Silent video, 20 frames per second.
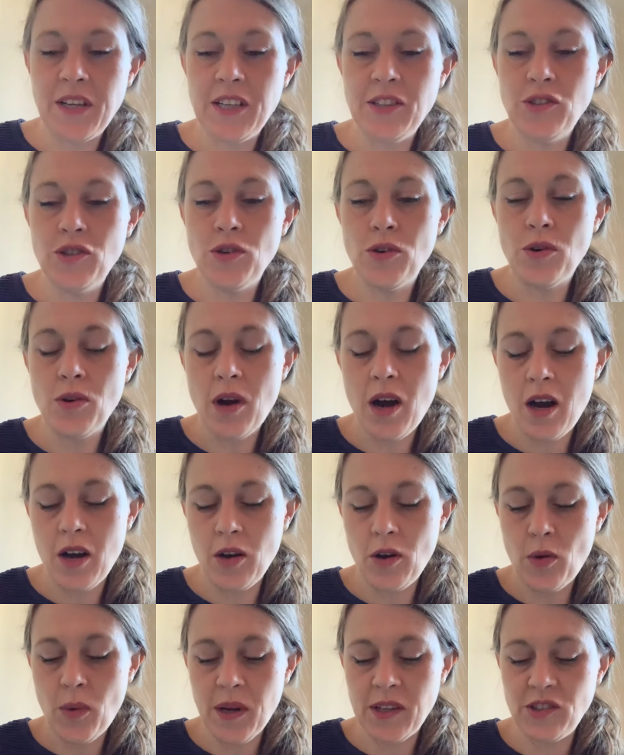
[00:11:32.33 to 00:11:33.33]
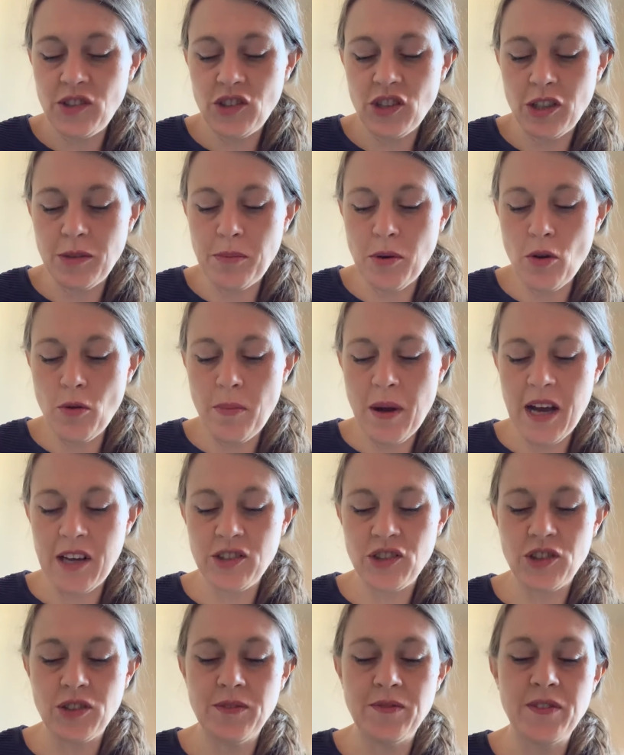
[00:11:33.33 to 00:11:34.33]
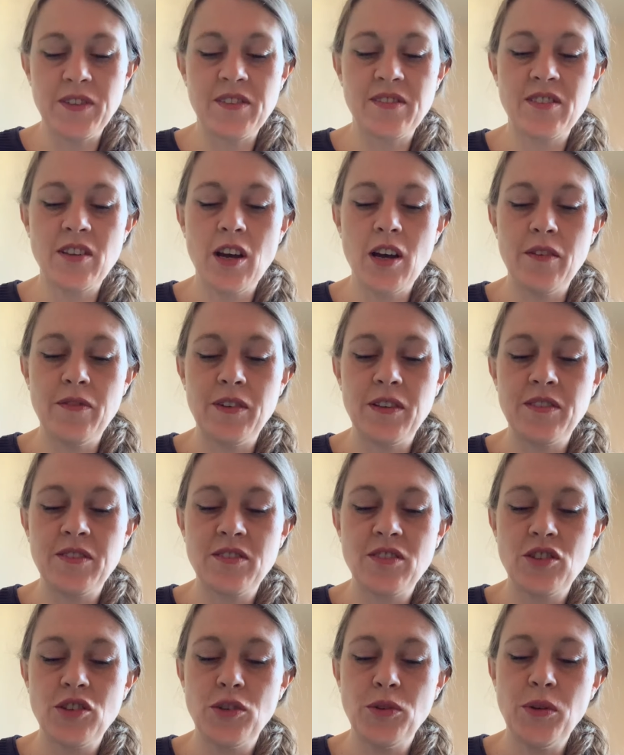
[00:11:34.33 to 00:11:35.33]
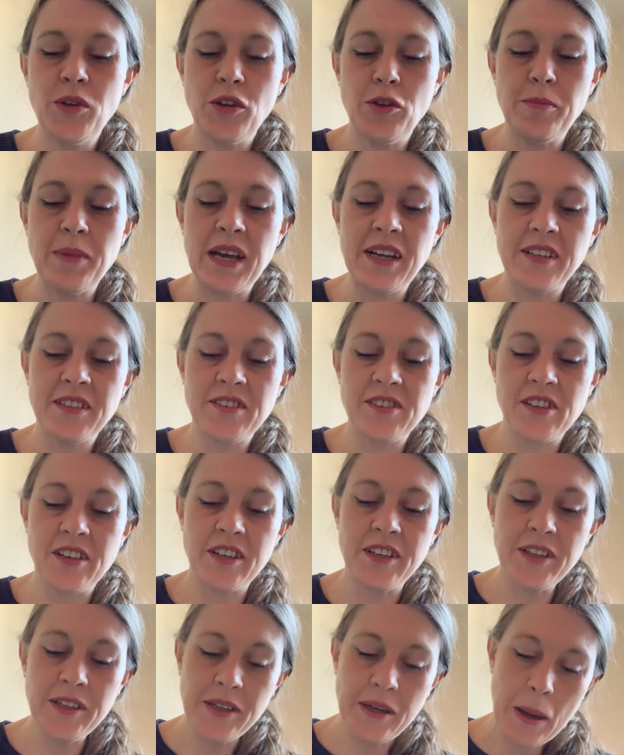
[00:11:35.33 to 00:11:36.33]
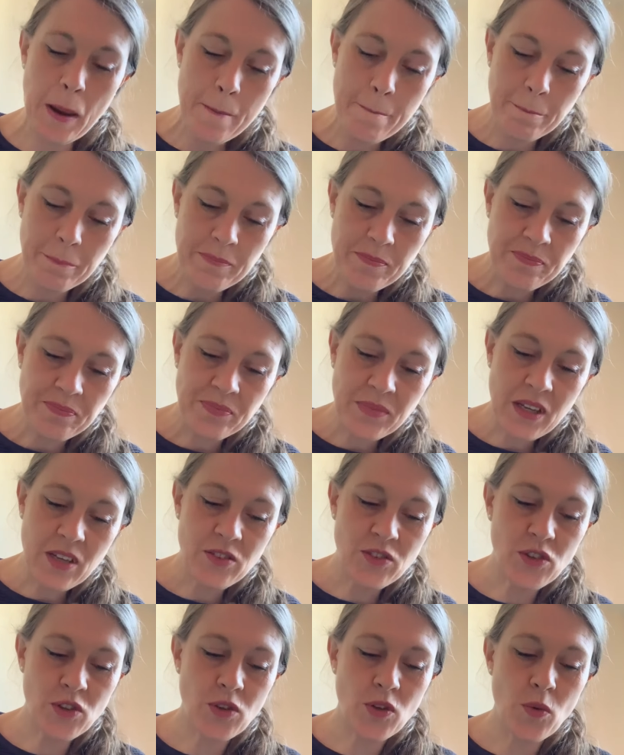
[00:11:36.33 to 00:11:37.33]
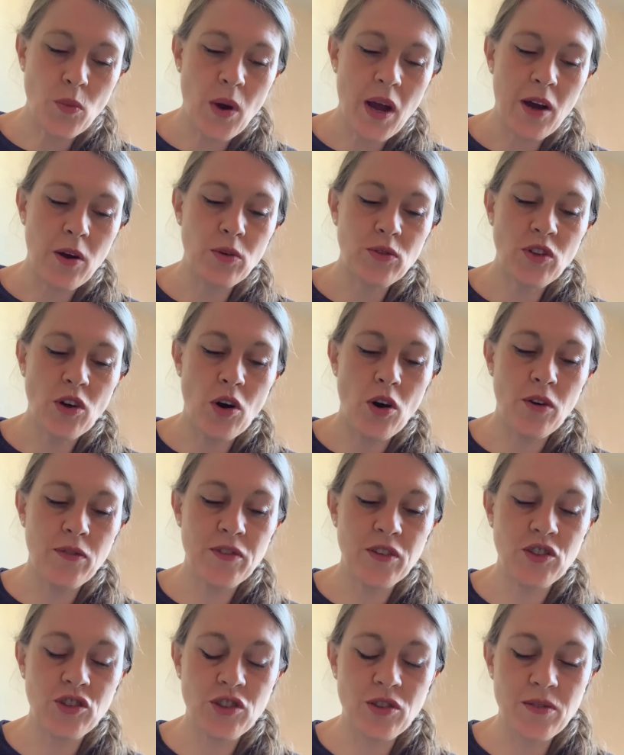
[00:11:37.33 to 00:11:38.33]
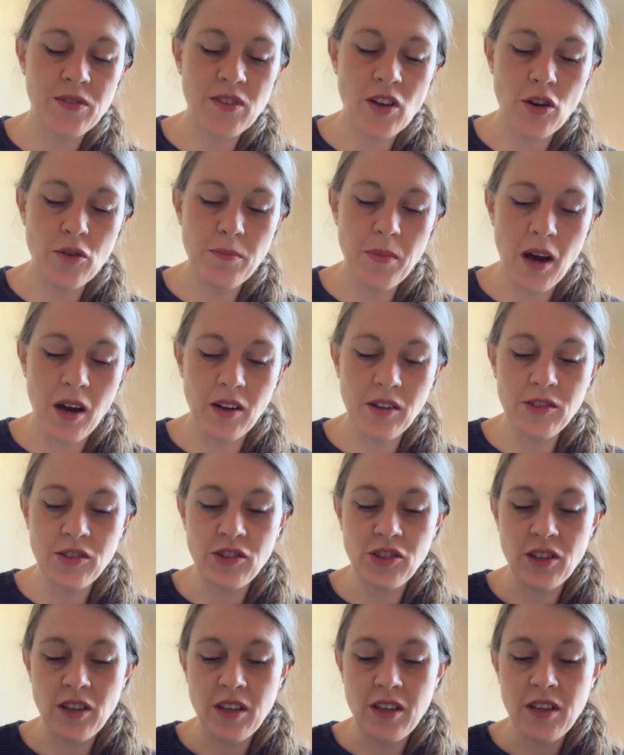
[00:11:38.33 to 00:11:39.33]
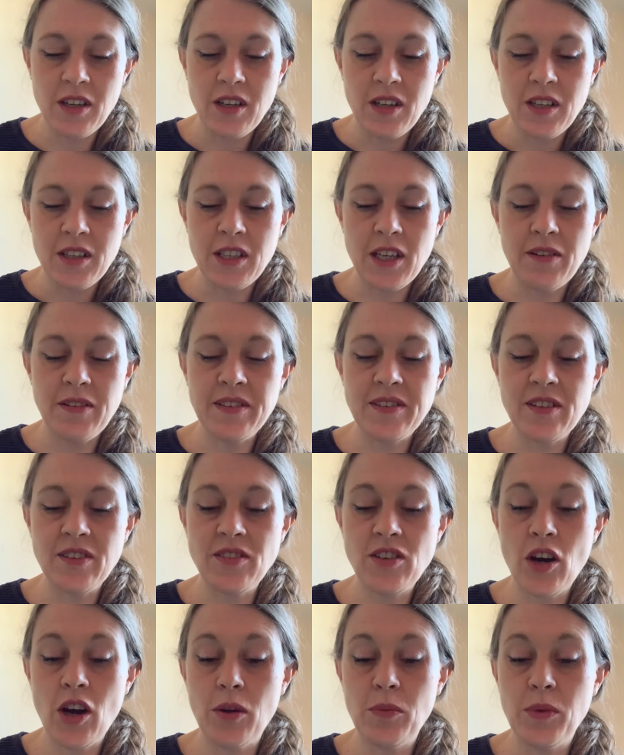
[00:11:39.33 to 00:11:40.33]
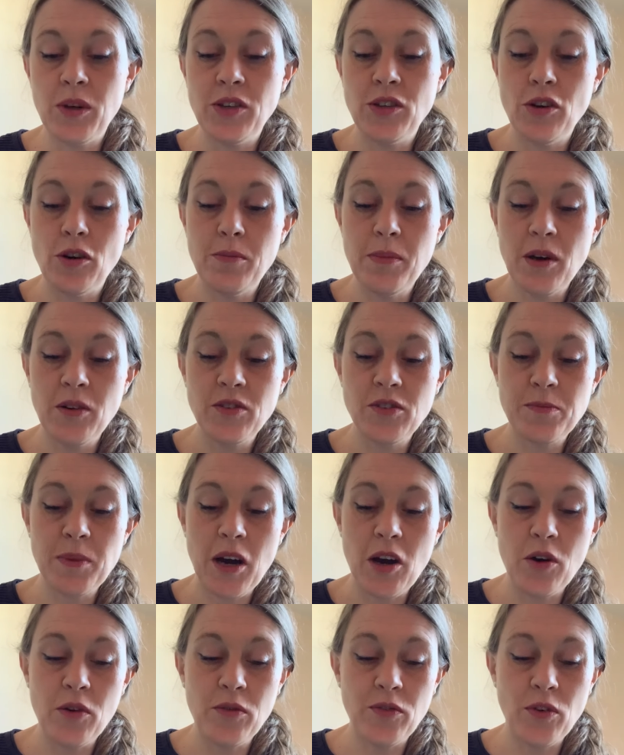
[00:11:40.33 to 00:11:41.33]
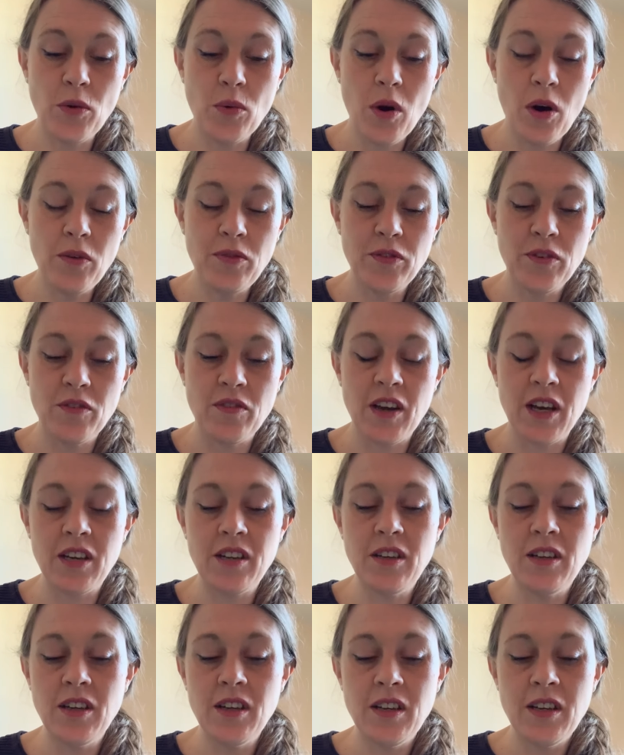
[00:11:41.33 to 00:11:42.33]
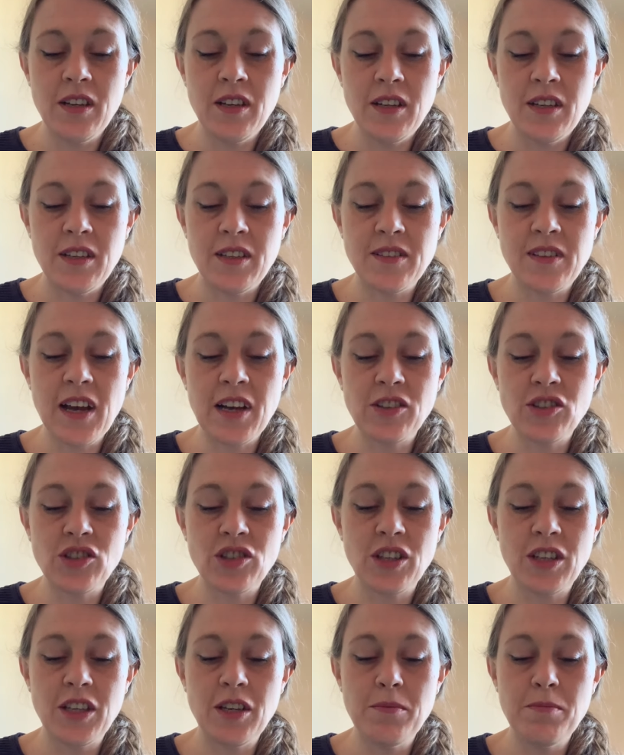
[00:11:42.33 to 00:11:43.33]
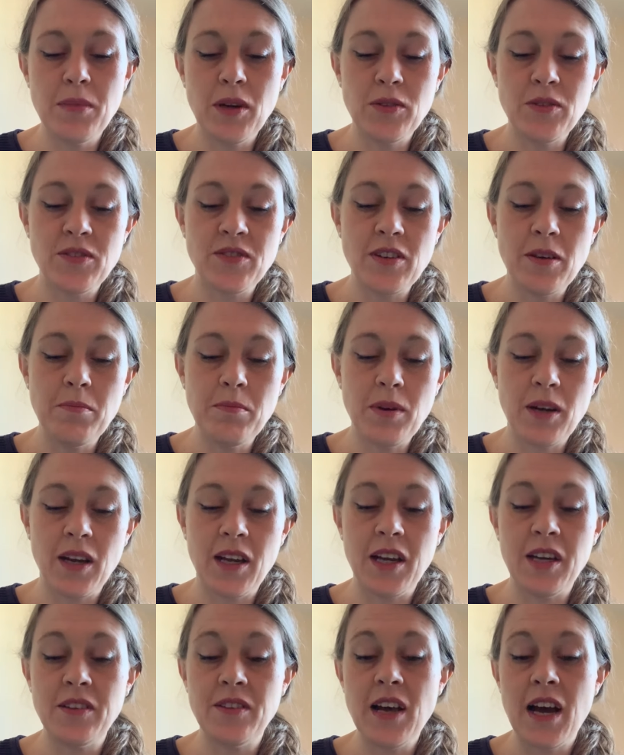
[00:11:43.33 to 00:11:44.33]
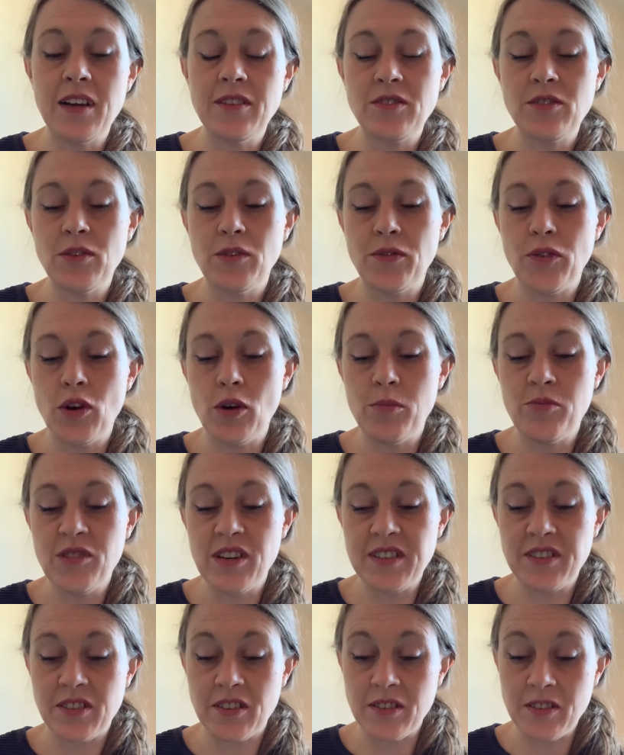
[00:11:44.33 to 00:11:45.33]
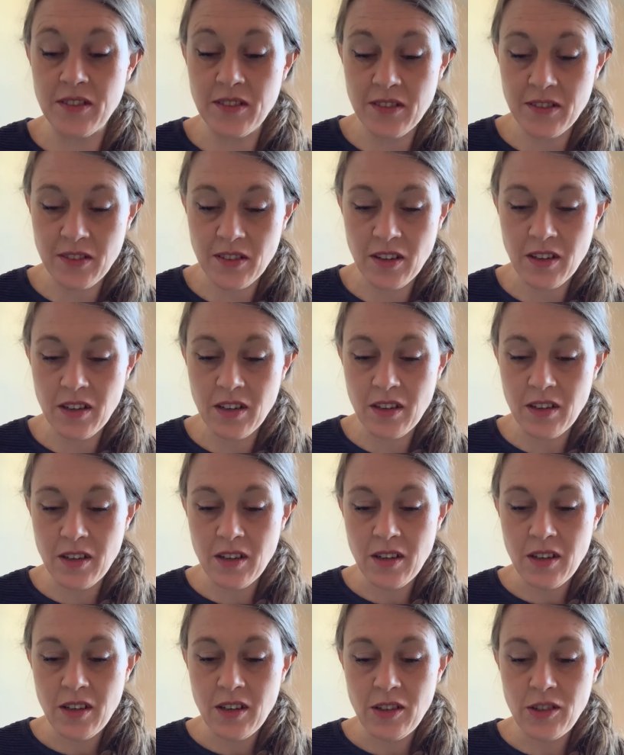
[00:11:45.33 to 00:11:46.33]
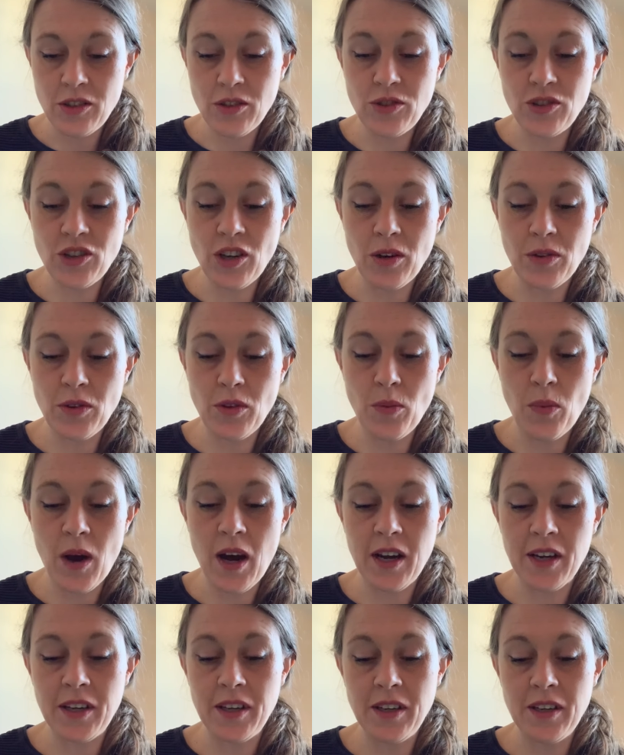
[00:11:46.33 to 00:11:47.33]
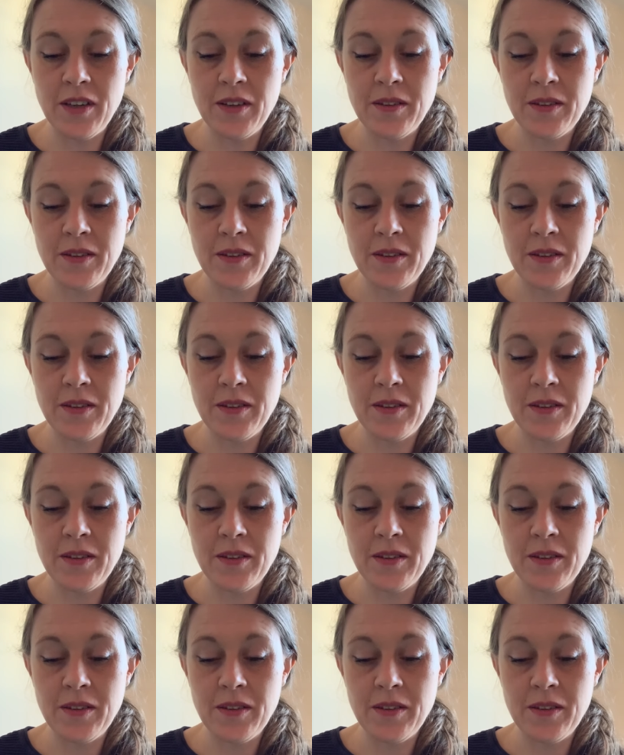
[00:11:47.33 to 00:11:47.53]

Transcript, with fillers: in your unquenchable passion for service to humanity, to the world that offers you so much, there is a time when your most powerful offering is actually and most simply that of your presence. You show the way.